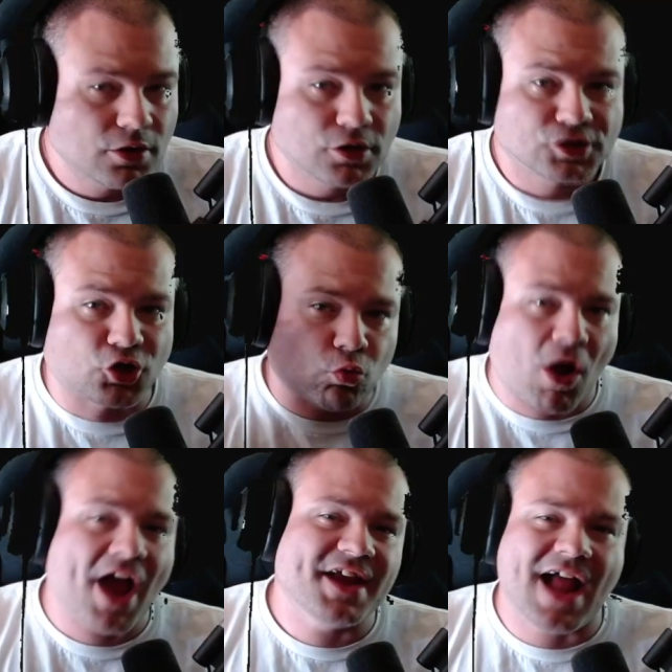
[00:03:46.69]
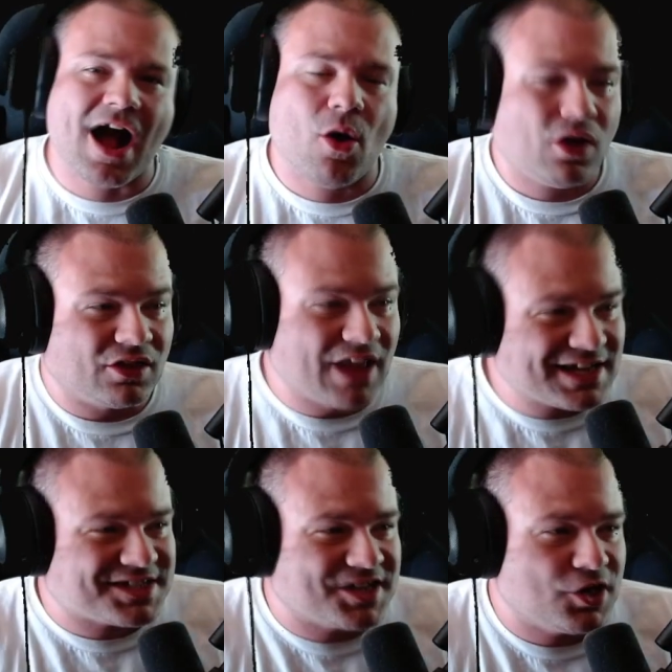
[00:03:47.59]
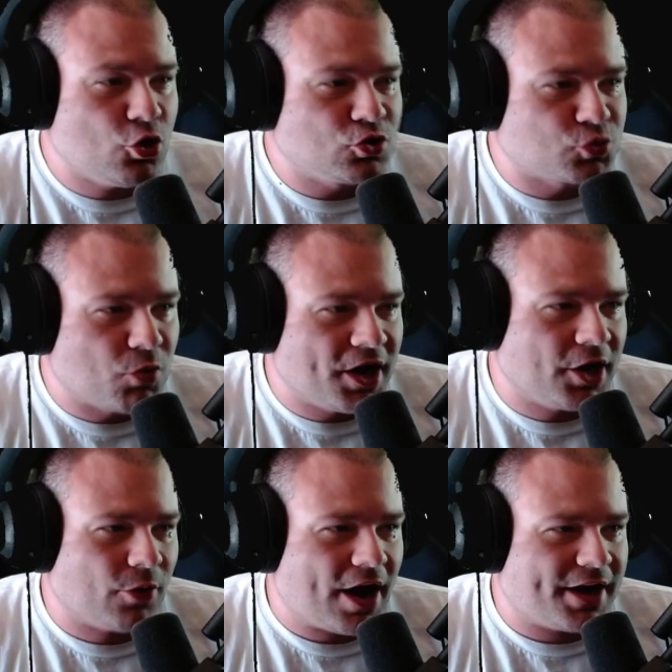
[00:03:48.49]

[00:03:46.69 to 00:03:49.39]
So right now, let's see who's winning right